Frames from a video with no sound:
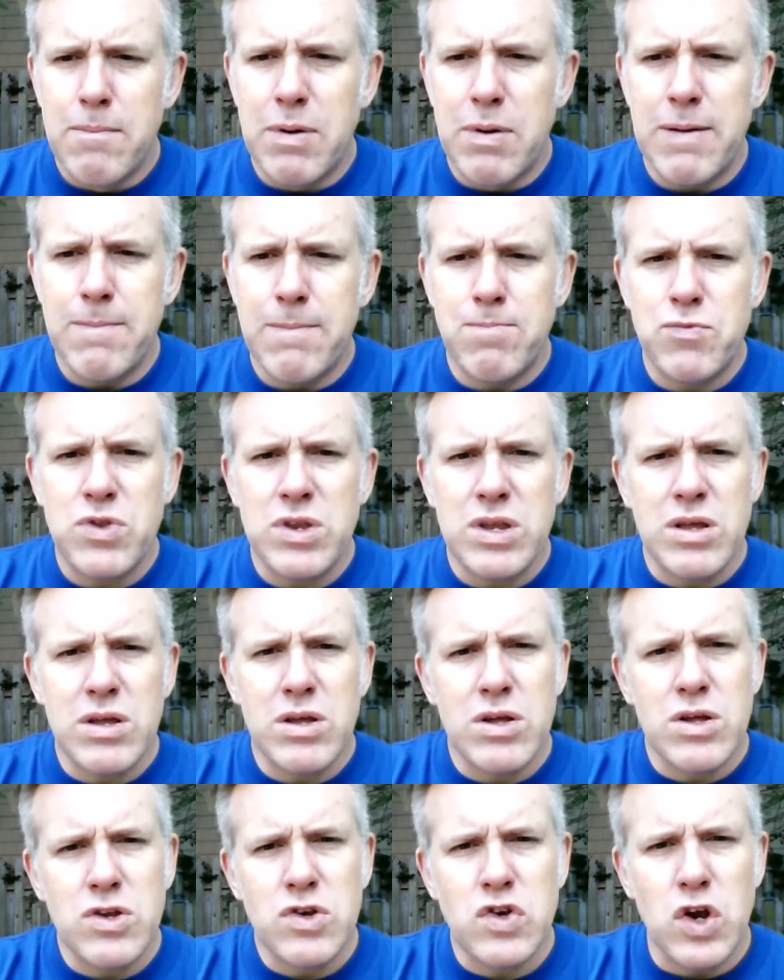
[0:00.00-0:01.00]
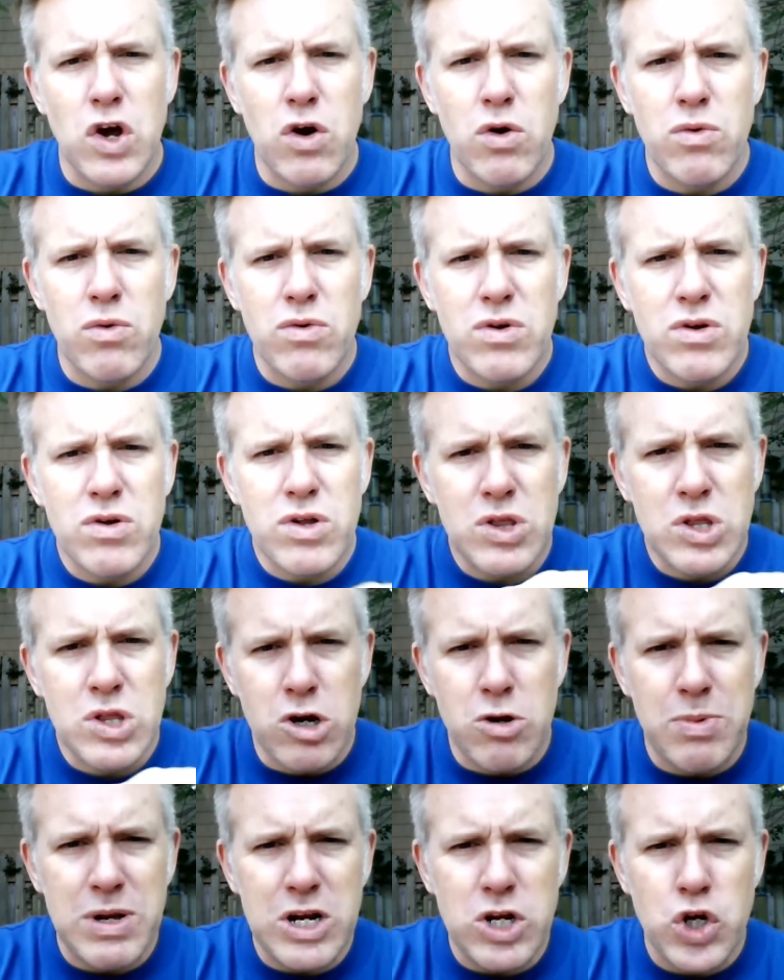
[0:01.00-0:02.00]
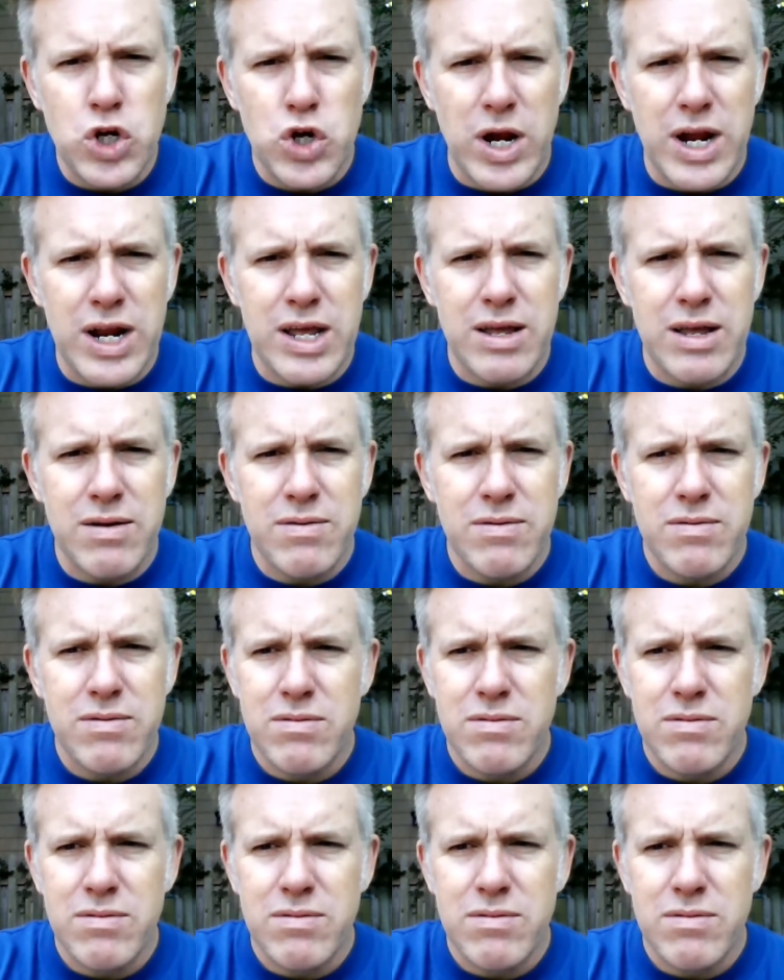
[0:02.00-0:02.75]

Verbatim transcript: But so a little bit of training,